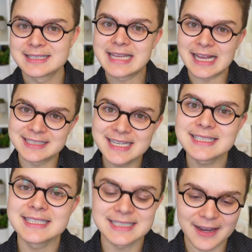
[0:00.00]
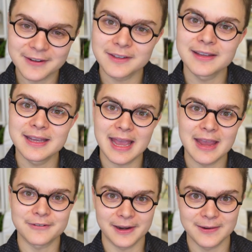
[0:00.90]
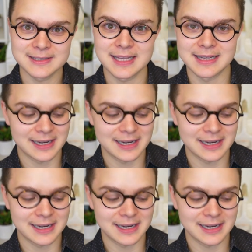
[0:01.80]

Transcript: Cassis is definitely a fragrance that